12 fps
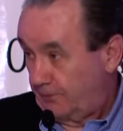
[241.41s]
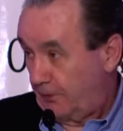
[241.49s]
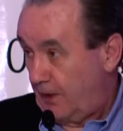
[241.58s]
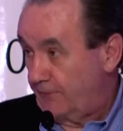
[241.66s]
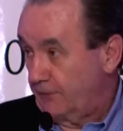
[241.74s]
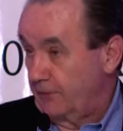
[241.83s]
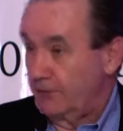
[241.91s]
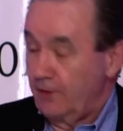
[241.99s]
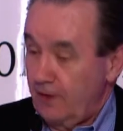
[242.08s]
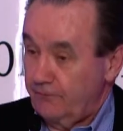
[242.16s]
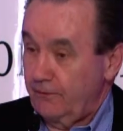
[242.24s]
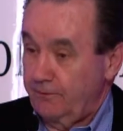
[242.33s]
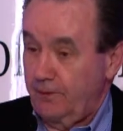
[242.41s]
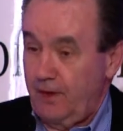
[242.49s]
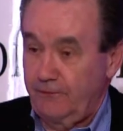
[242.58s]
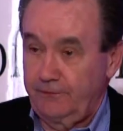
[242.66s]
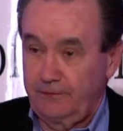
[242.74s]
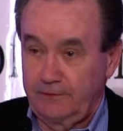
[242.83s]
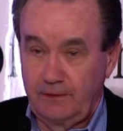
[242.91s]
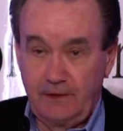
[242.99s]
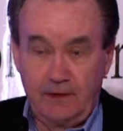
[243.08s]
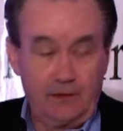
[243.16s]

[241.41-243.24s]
profit or not-for-profit,